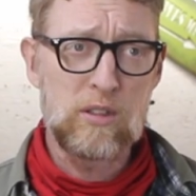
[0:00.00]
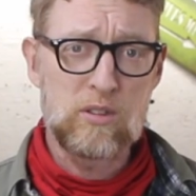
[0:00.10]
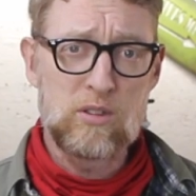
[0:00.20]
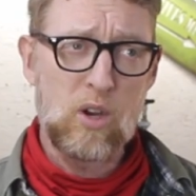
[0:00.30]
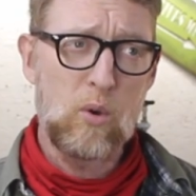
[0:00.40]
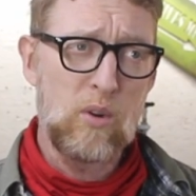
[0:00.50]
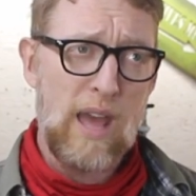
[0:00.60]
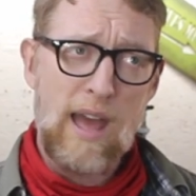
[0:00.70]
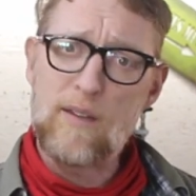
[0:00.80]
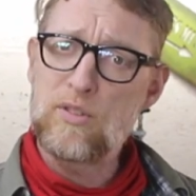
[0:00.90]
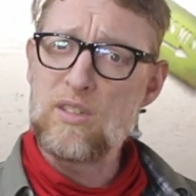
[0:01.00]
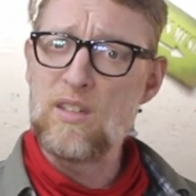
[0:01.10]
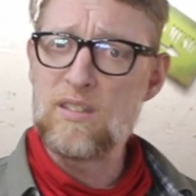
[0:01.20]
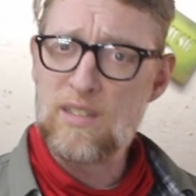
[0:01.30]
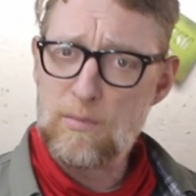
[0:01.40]
that don't have C
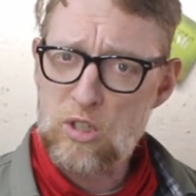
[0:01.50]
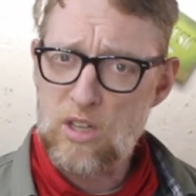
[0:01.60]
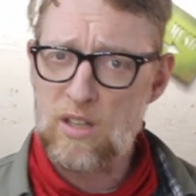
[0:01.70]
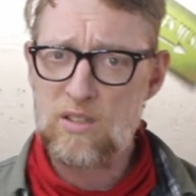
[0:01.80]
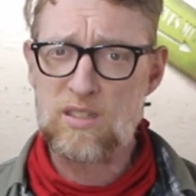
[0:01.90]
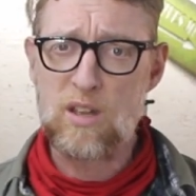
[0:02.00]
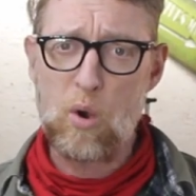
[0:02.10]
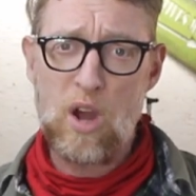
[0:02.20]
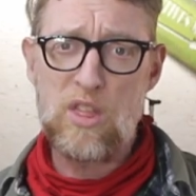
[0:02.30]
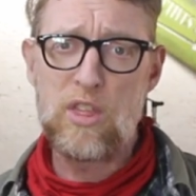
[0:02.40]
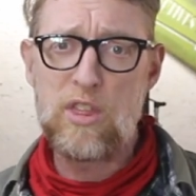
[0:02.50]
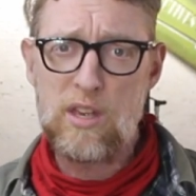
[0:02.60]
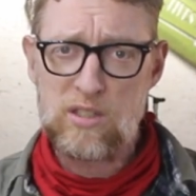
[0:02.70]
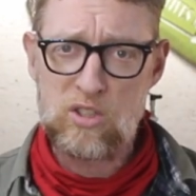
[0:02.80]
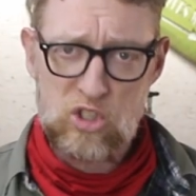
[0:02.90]
N C machines, so on
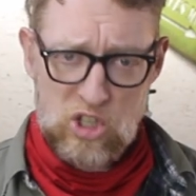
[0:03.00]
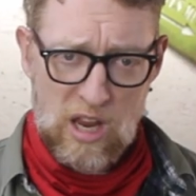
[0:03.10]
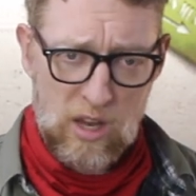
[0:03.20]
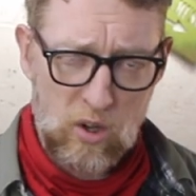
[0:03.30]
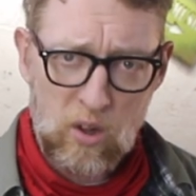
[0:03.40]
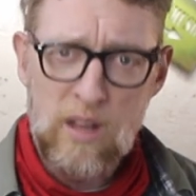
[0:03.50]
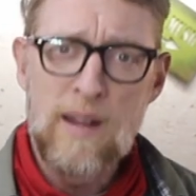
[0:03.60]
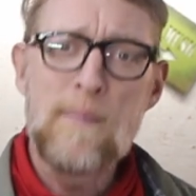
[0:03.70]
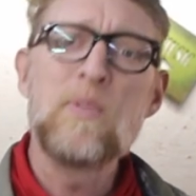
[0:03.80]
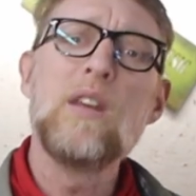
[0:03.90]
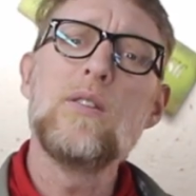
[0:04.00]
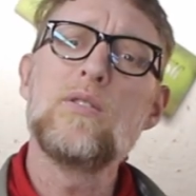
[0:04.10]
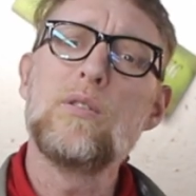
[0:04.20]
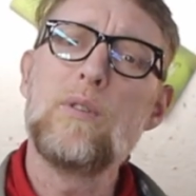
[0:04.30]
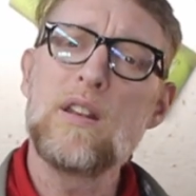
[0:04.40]
this channel
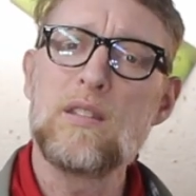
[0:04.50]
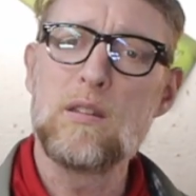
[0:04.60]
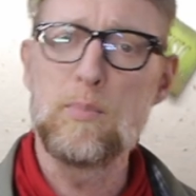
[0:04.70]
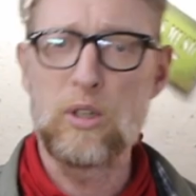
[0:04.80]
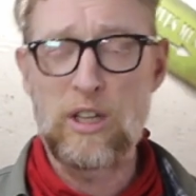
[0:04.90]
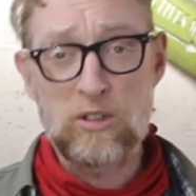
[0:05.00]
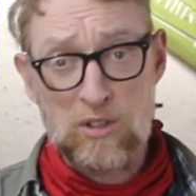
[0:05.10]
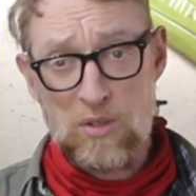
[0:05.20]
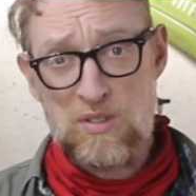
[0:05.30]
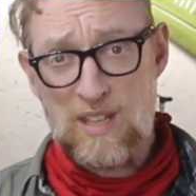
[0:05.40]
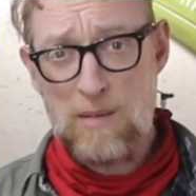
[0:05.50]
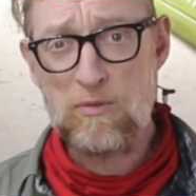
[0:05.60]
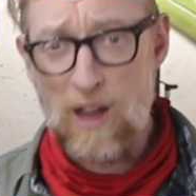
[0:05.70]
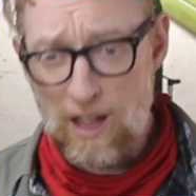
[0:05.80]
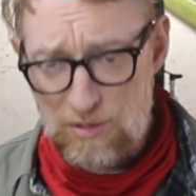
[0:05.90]
is the rest of the build. I took those same
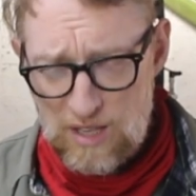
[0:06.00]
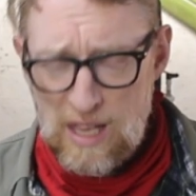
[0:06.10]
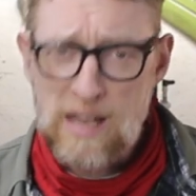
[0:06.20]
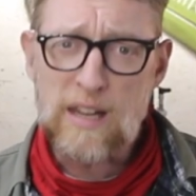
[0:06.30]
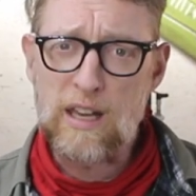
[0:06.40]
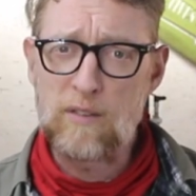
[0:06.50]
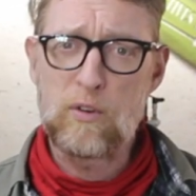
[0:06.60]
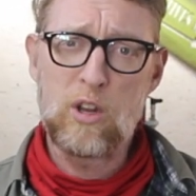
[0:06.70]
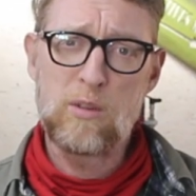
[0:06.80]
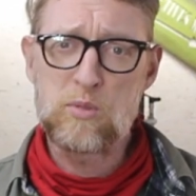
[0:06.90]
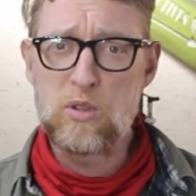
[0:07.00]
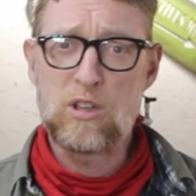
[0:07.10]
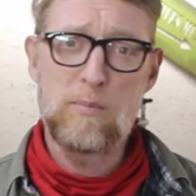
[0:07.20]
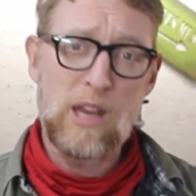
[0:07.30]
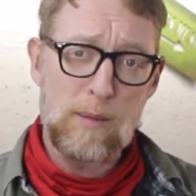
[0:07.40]
files and I converted them so you
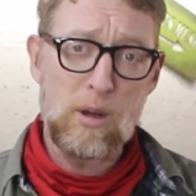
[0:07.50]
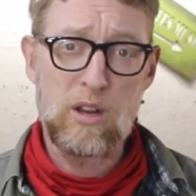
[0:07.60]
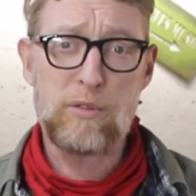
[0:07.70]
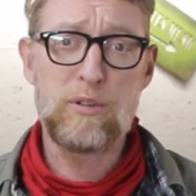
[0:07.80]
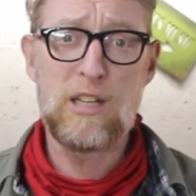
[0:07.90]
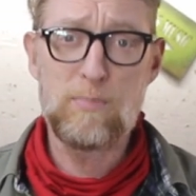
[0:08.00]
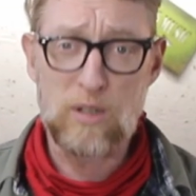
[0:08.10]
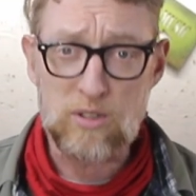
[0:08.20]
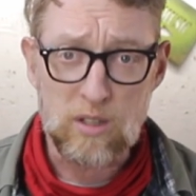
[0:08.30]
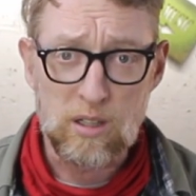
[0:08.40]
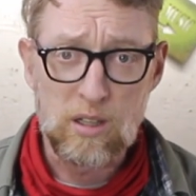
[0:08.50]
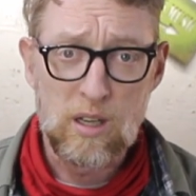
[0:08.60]
can make them on a three D printer.